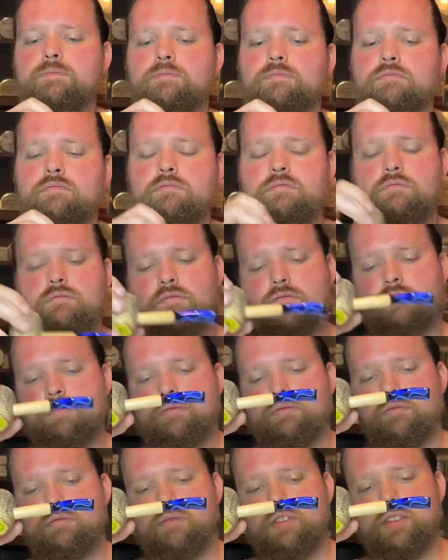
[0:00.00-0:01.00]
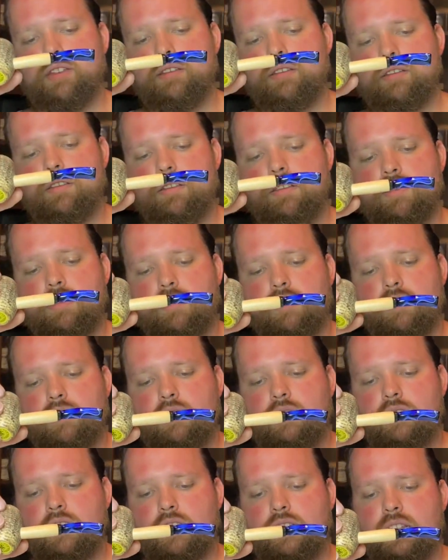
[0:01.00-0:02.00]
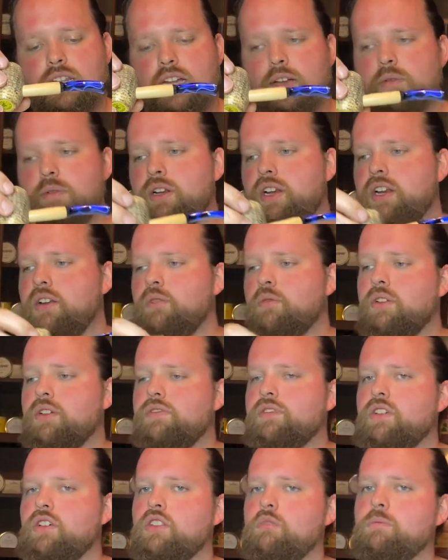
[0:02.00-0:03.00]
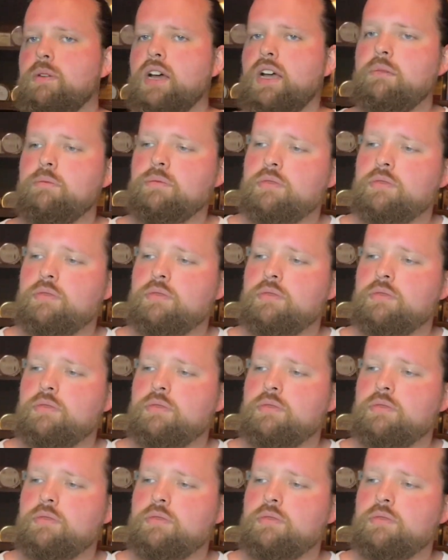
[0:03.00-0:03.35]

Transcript: Hmm. Looking like we need to refill the pipe.